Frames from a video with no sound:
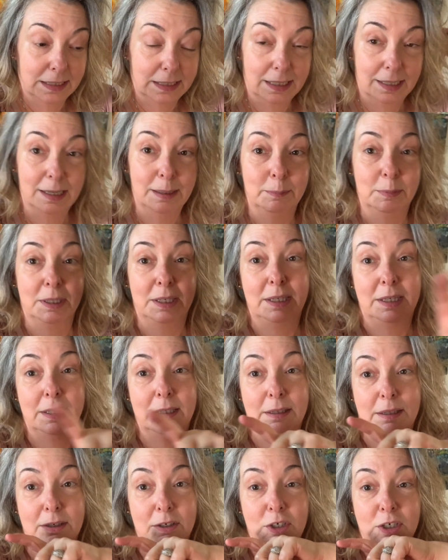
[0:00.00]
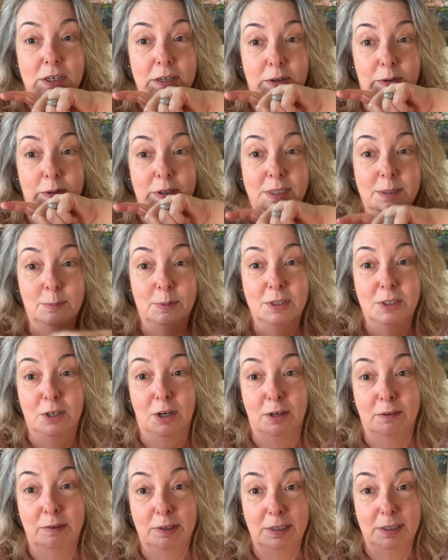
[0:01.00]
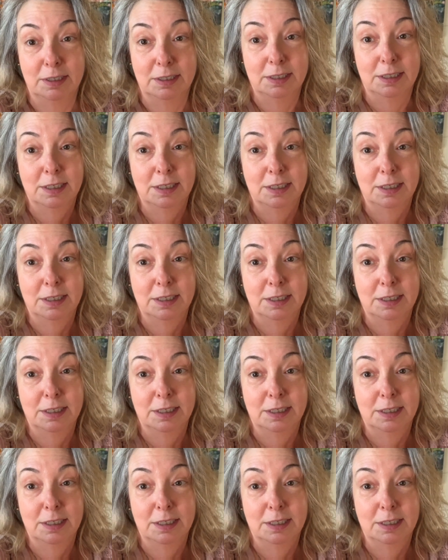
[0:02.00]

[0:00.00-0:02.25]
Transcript: I'm gonna eat lunch now because I'm starving